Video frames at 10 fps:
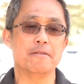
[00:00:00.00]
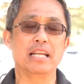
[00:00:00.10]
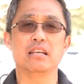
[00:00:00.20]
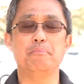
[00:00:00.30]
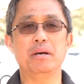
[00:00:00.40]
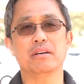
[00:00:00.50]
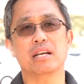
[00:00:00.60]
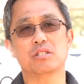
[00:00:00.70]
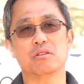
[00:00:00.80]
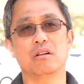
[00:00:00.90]
in the
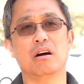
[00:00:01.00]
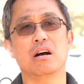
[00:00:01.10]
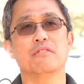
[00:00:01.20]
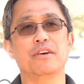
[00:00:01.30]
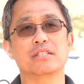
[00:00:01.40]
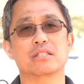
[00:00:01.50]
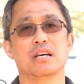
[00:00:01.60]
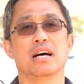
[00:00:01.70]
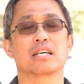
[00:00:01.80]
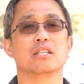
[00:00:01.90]
Billion Soul Harvest
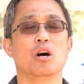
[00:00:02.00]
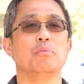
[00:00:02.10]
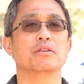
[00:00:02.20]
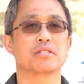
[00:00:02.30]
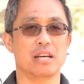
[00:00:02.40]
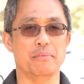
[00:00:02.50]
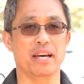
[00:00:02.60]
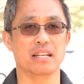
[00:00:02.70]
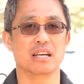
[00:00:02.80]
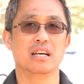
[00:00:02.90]
Global
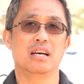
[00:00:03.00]
Summit,